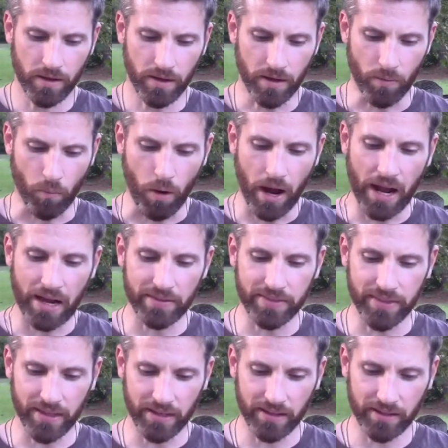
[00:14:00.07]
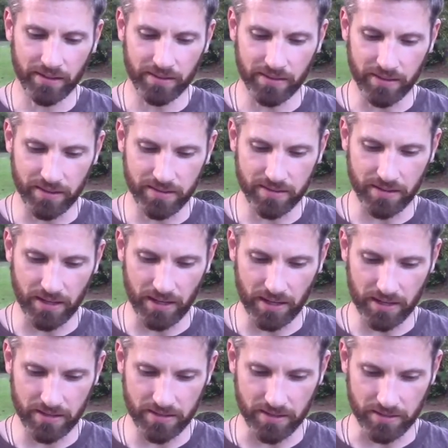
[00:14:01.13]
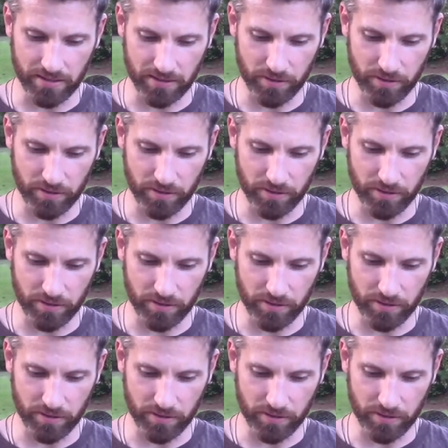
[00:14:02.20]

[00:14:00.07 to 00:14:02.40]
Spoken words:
Why I think this is it's